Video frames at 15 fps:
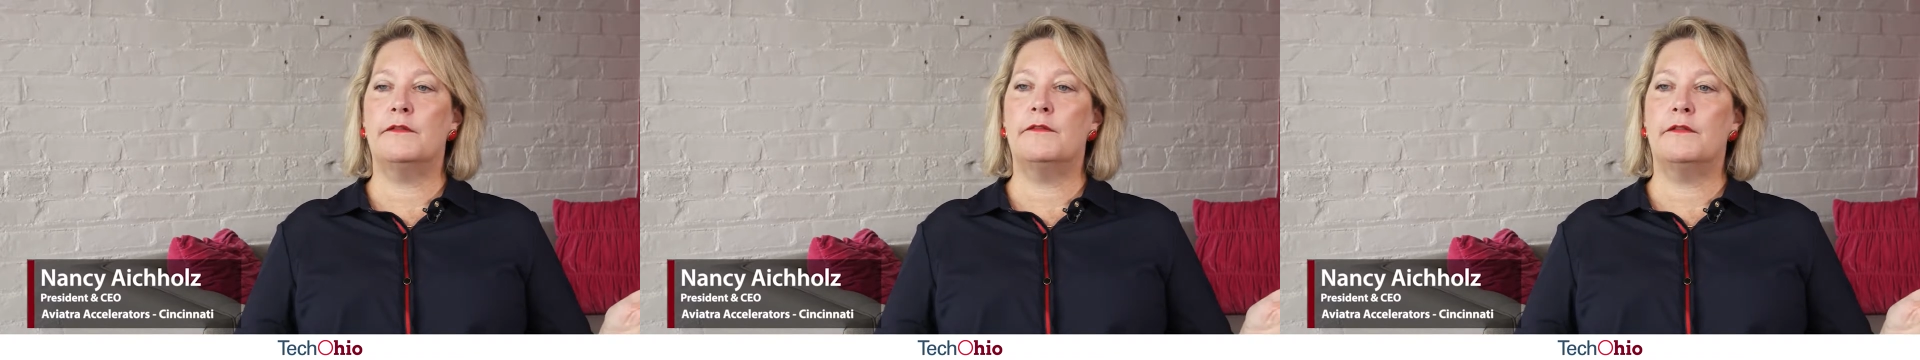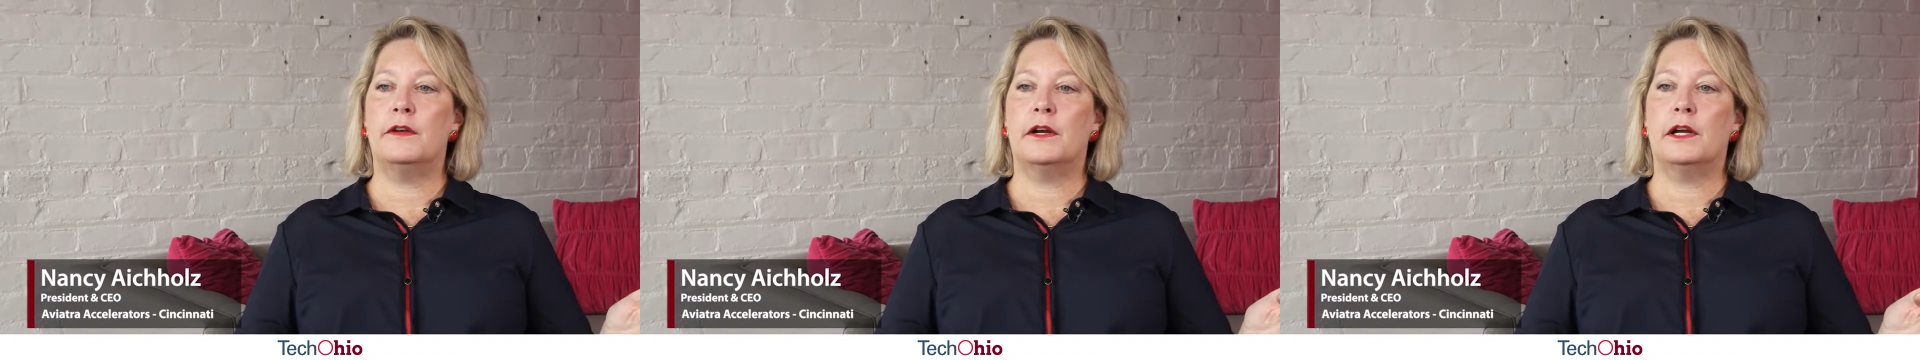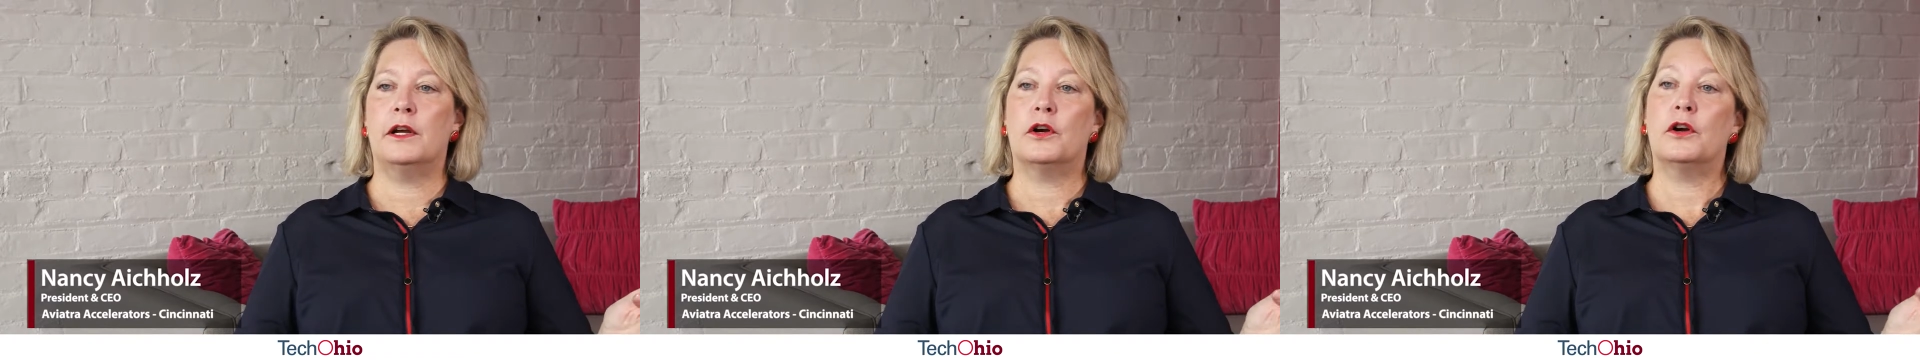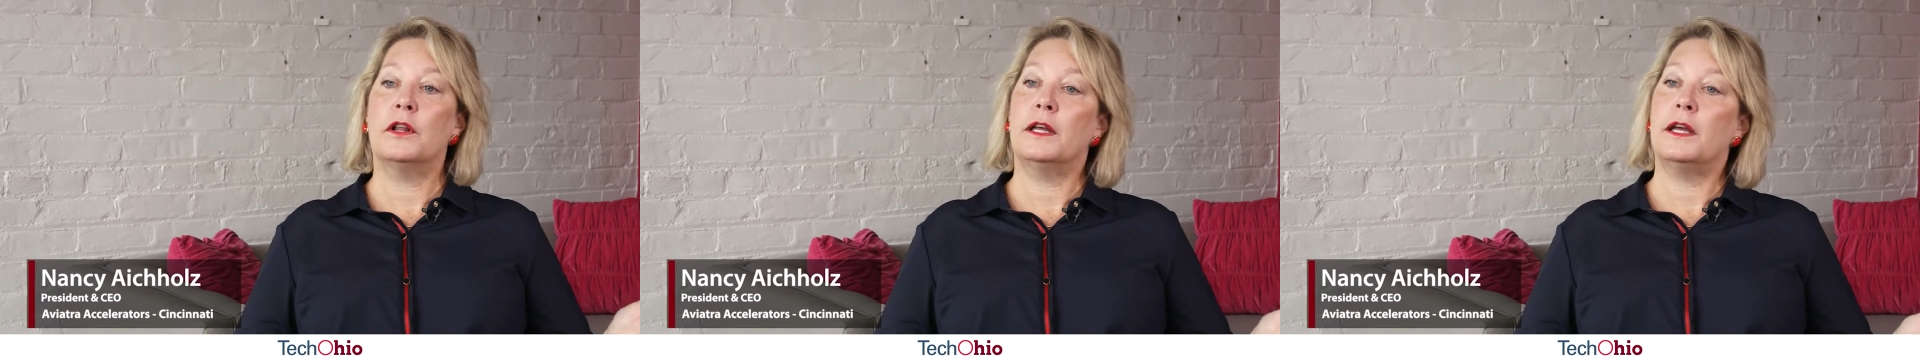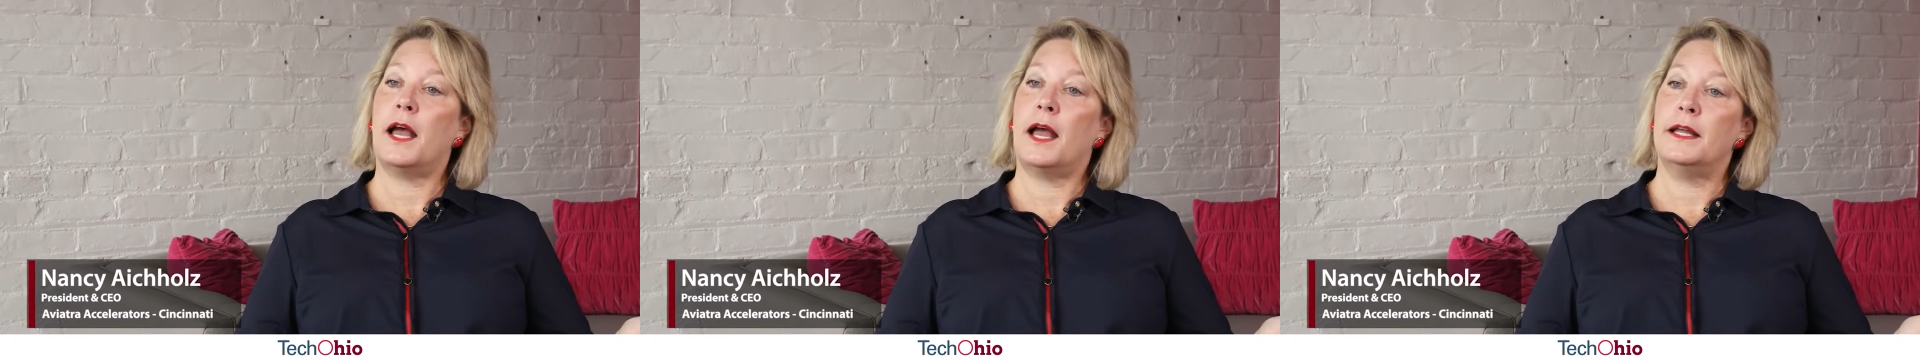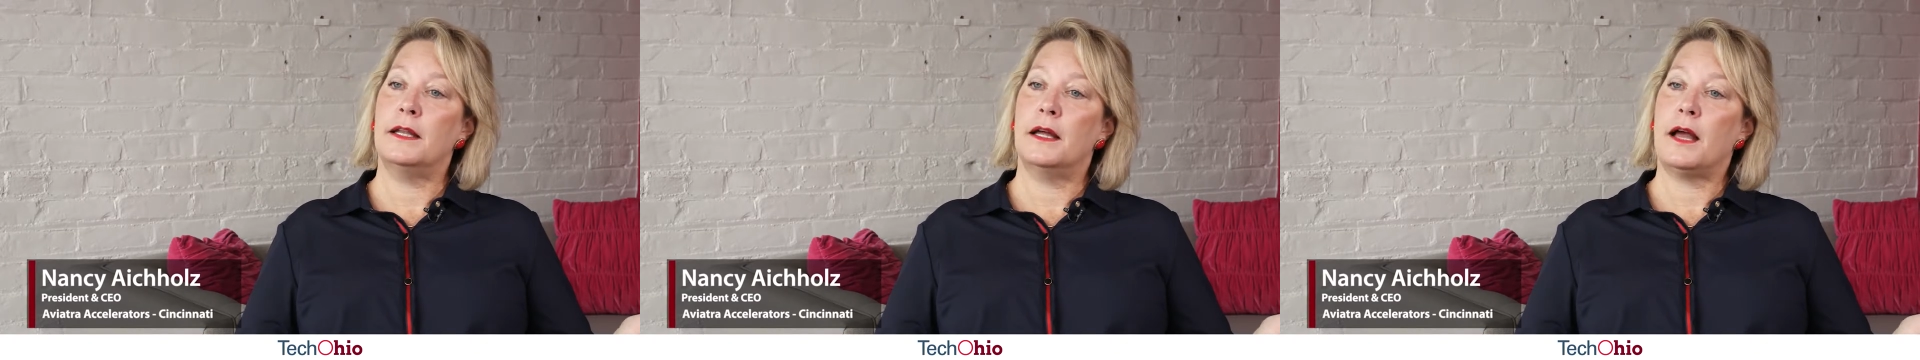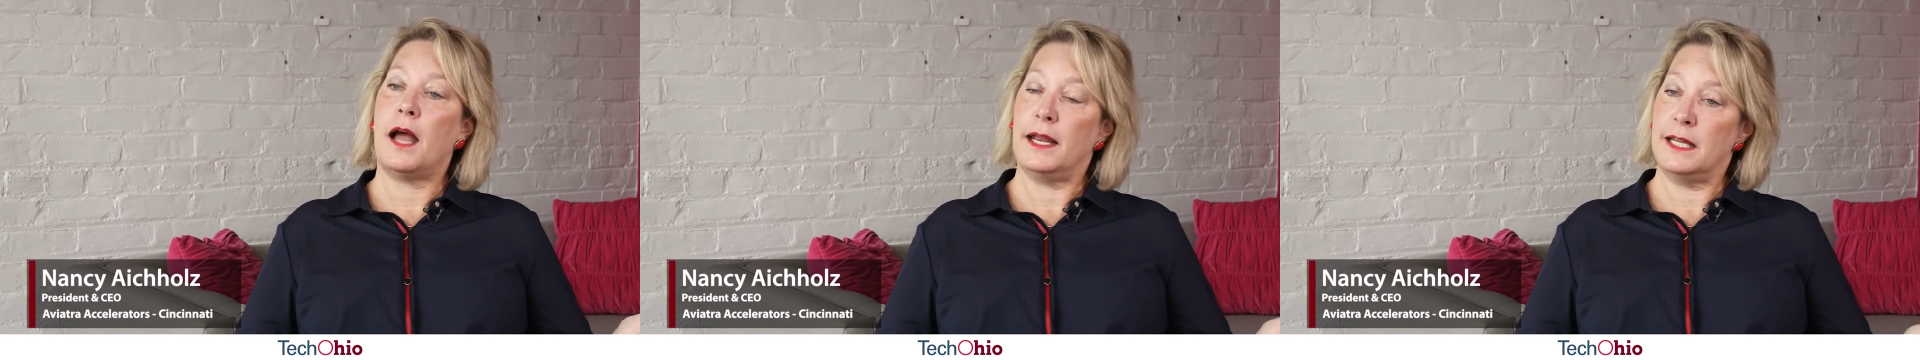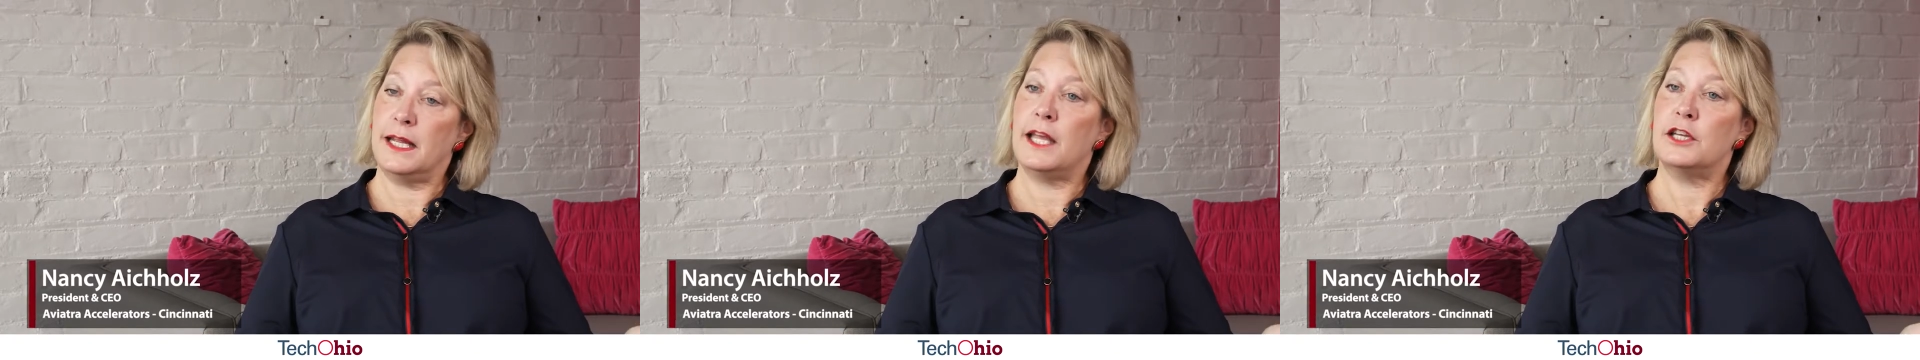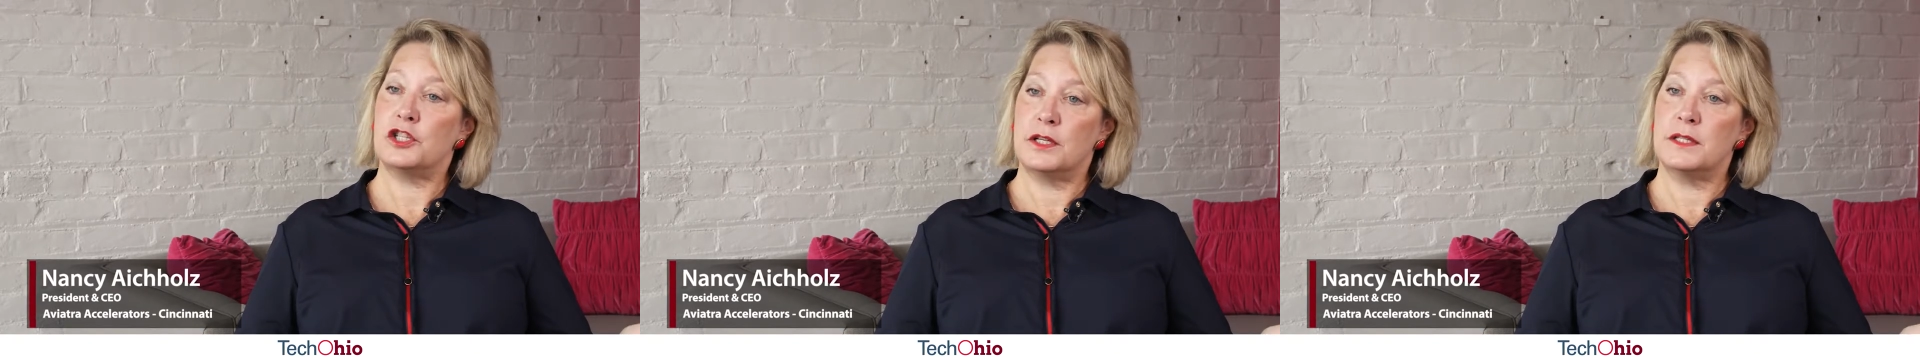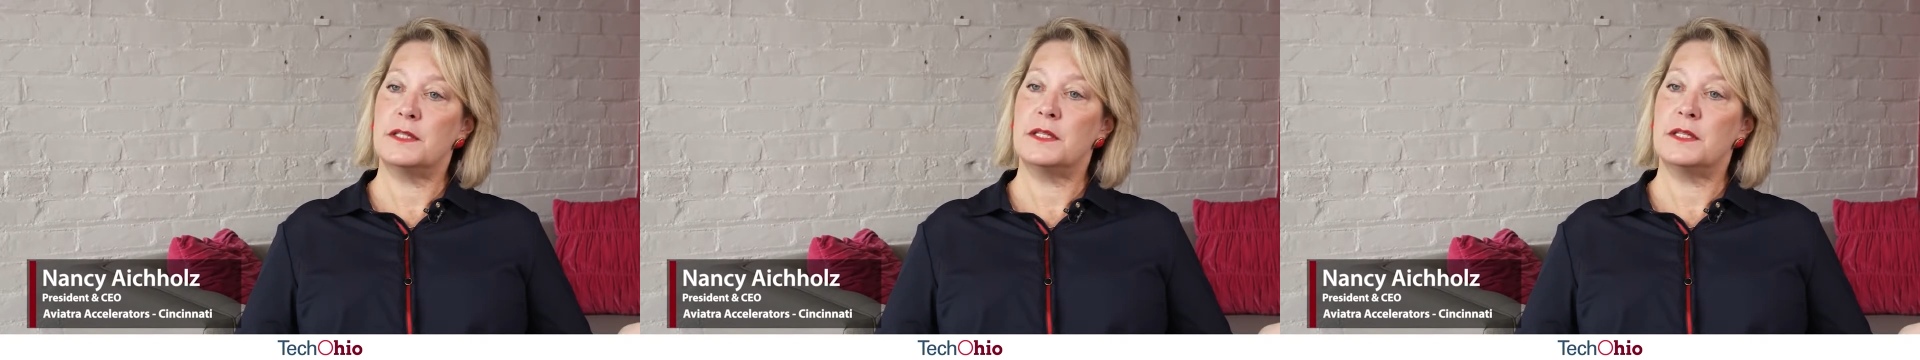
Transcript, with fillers: very early ideation